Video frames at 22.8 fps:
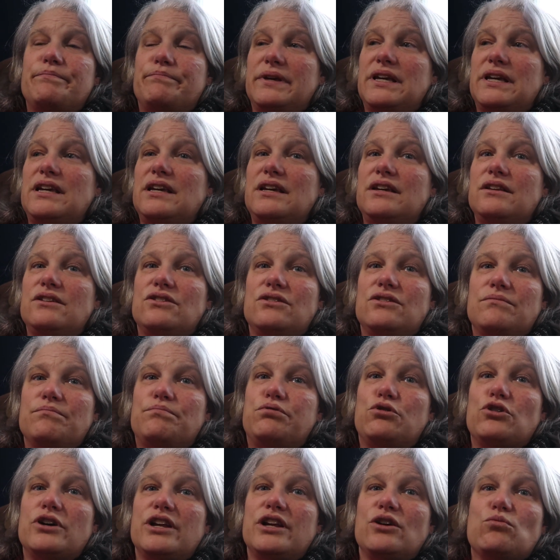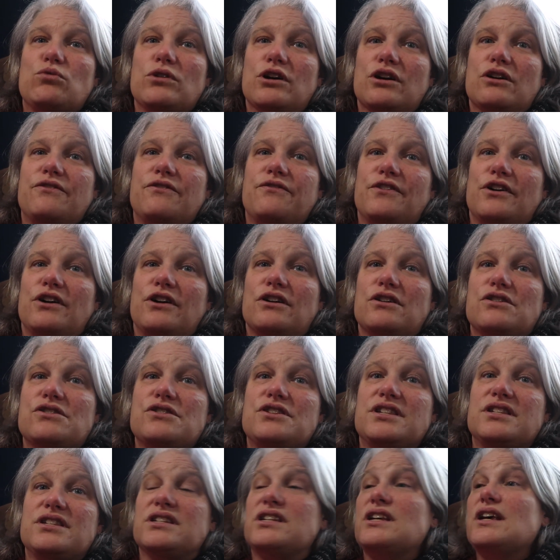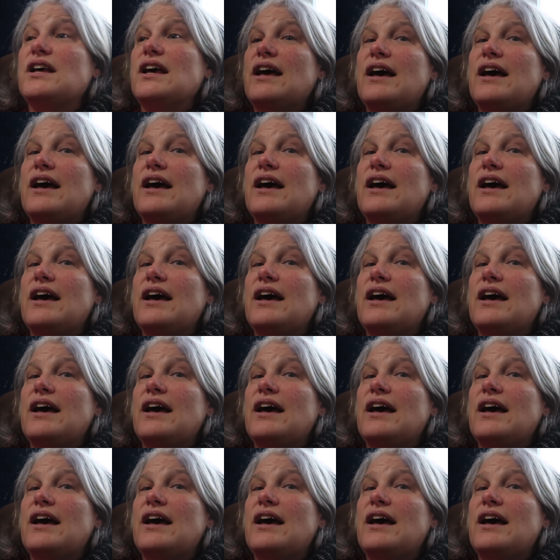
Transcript: be putting work first